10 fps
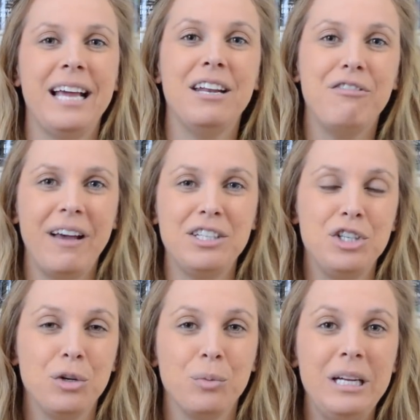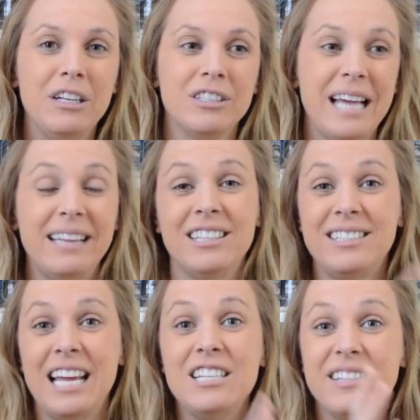and affect your readers at the
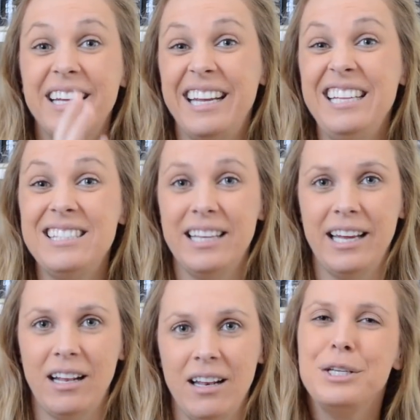stage that it's in.